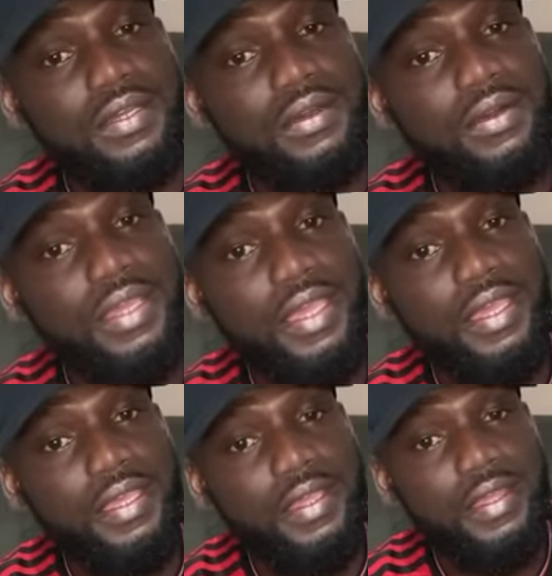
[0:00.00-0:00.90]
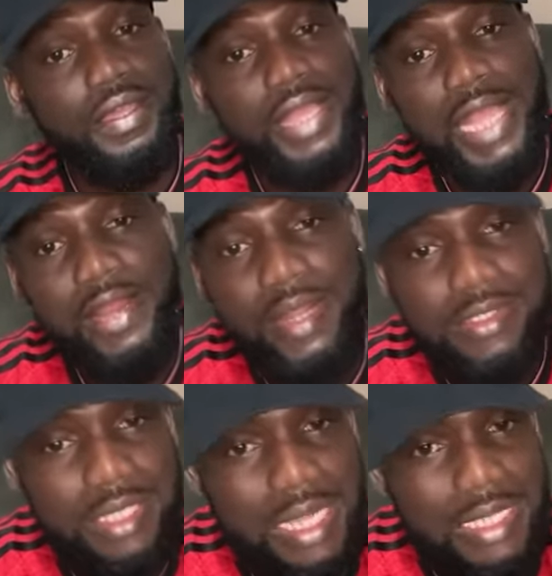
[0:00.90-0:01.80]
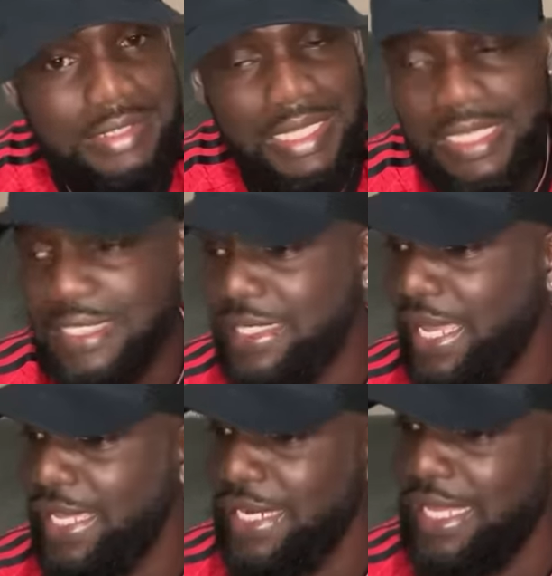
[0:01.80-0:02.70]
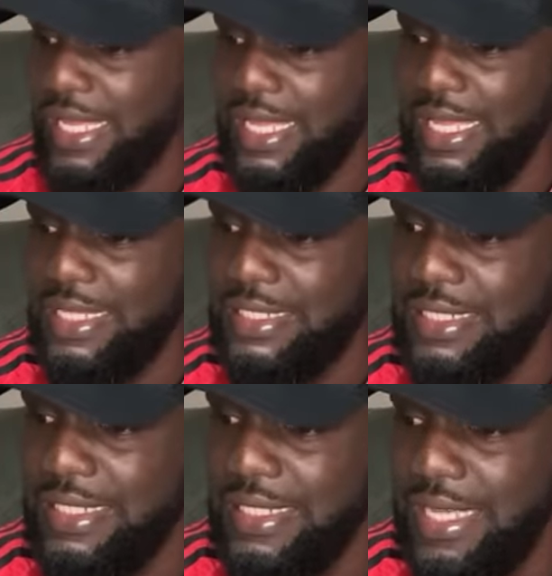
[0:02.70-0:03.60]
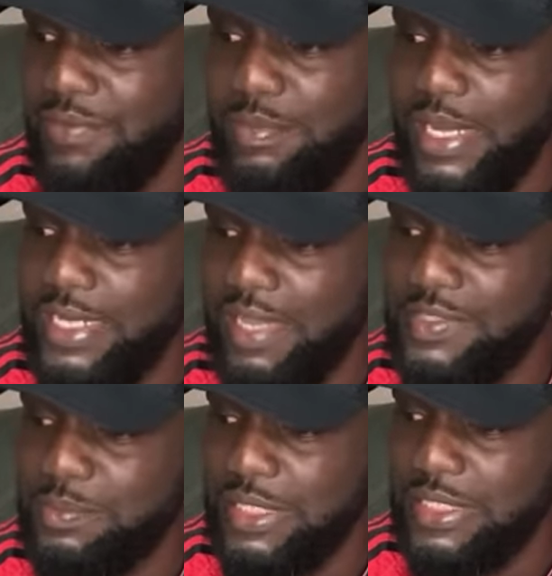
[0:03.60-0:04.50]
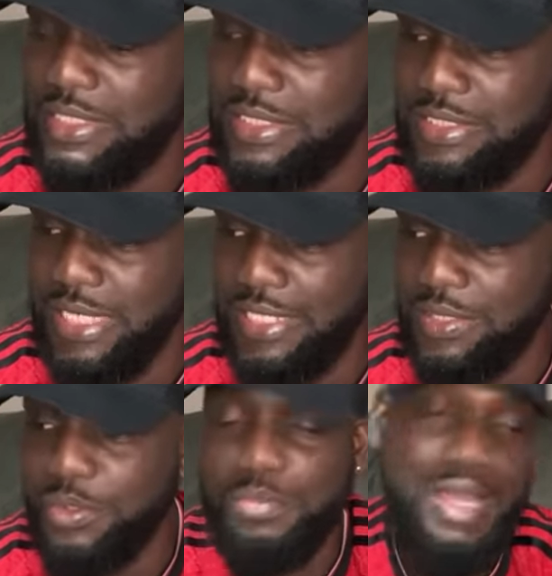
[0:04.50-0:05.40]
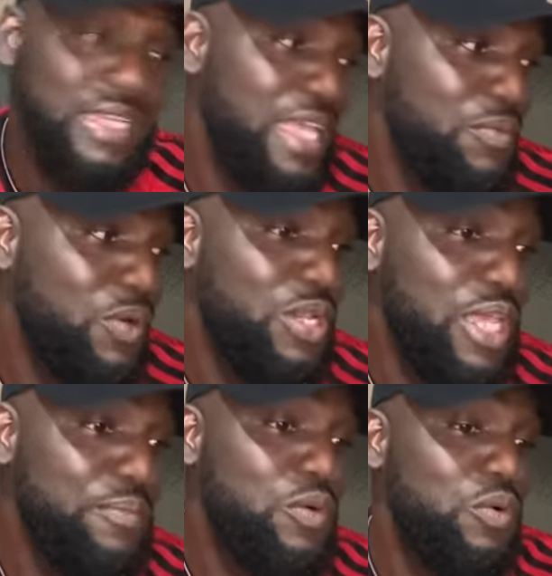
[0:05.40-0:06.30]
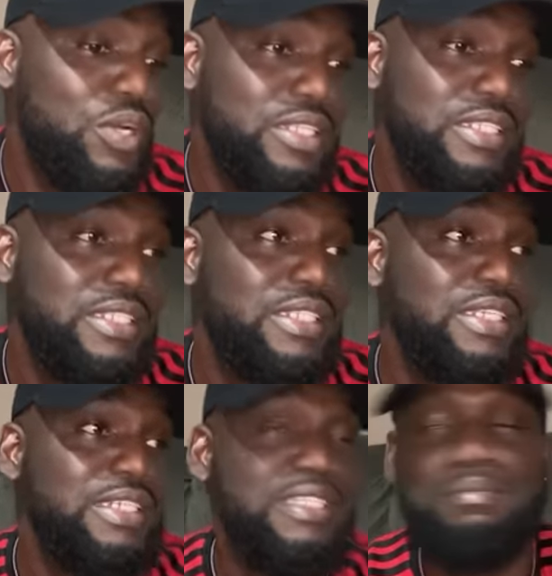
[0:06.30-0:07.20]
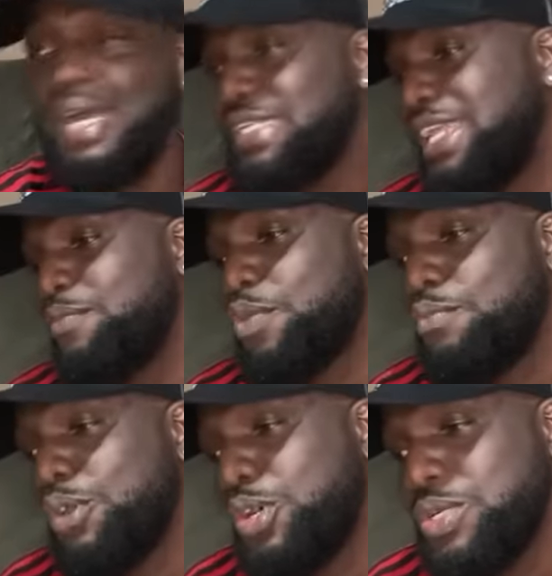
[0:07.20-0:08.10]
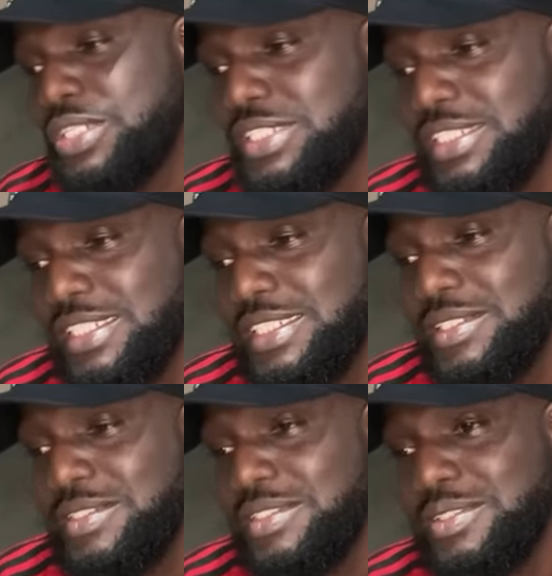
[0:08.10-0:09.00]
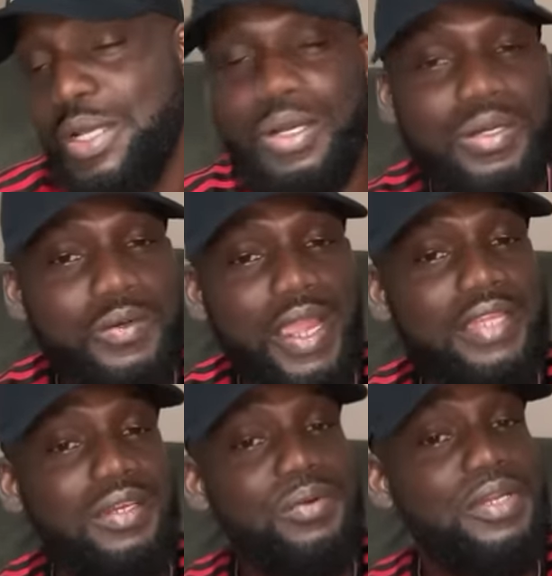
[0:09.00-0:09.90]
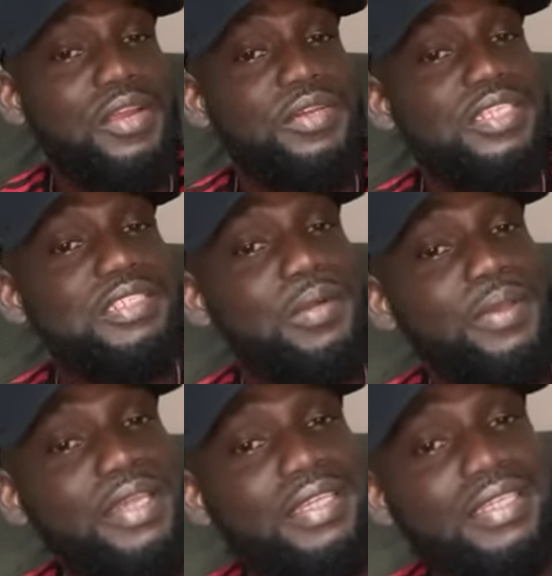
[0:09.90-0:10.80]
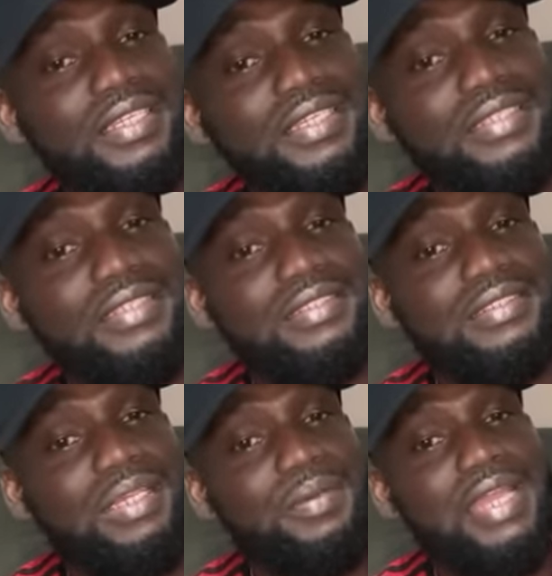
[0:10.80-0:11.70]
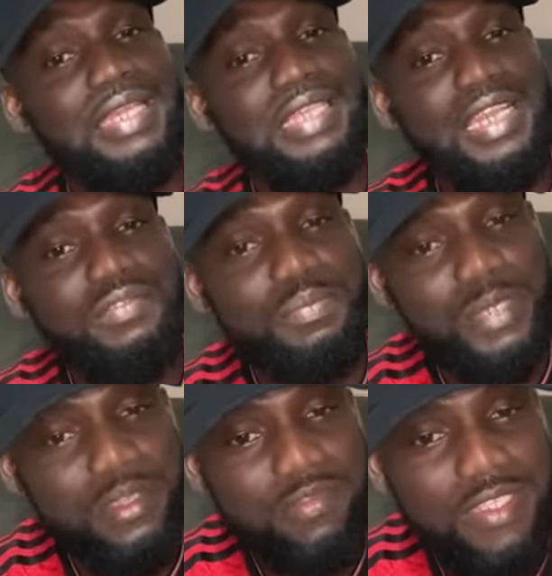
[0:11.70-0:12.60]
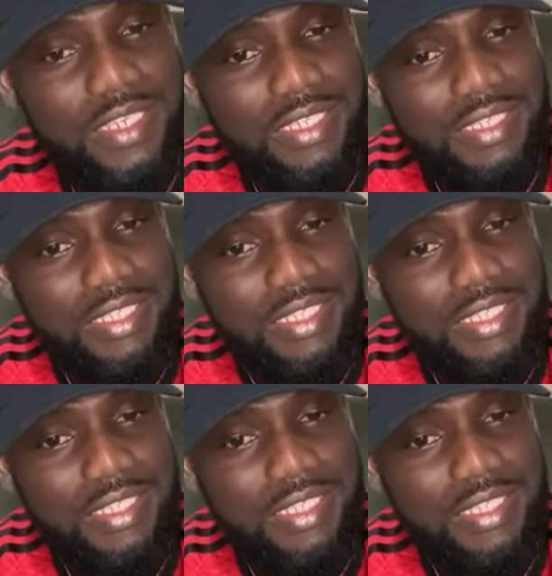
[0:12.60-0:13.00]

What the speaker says: Okay, all right, so last night did kind of, everybody have split decision. The woman them hold them own, the man them come out. So right now we not reach nowhere. So we're there at a level play field.